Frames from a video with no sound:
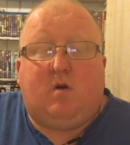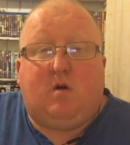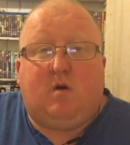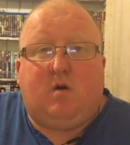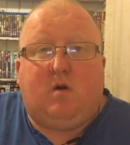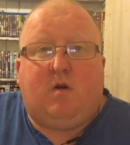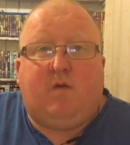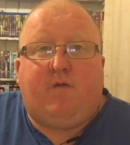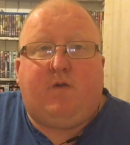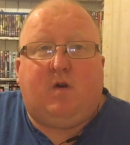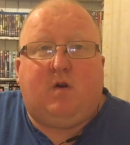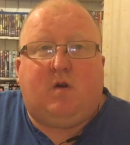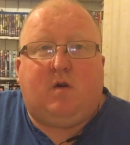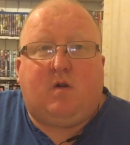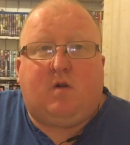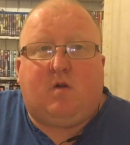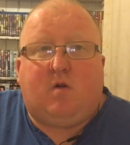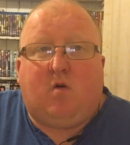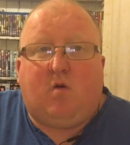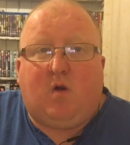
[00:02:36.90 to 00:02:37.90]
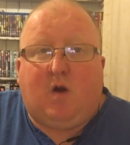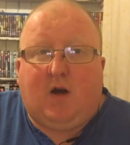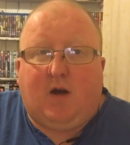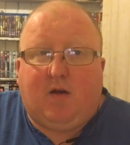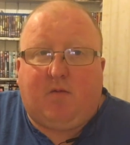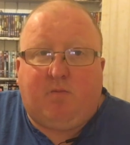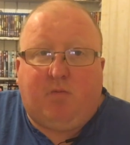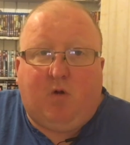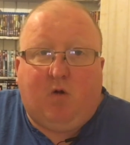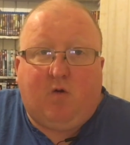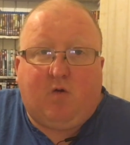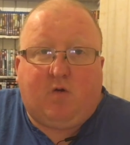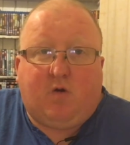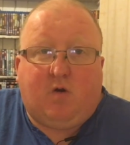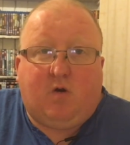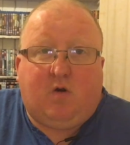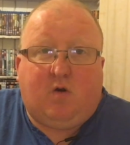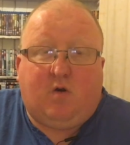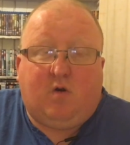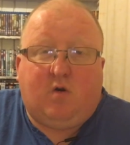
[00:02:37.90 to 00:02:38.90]
if you don't like blood
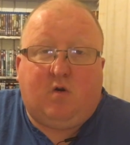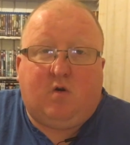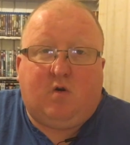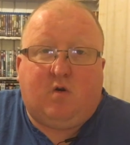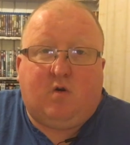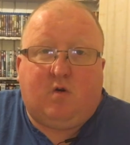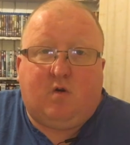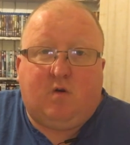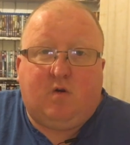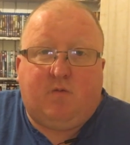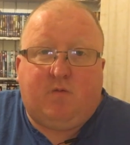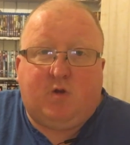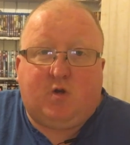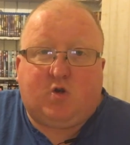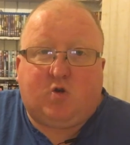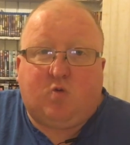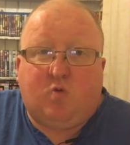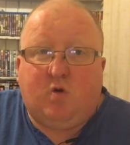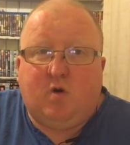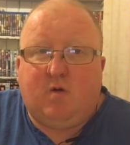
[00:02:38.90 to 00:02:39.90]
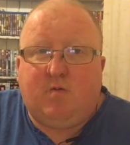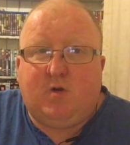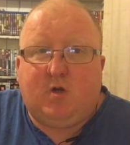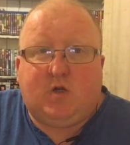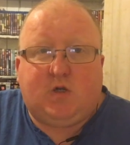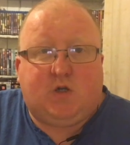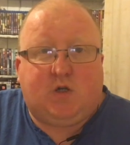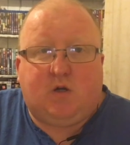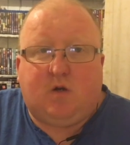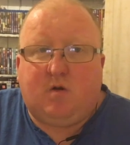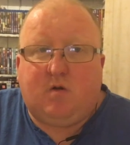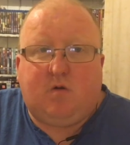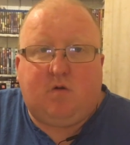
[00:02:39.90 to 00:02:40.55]
or a bit squirmish,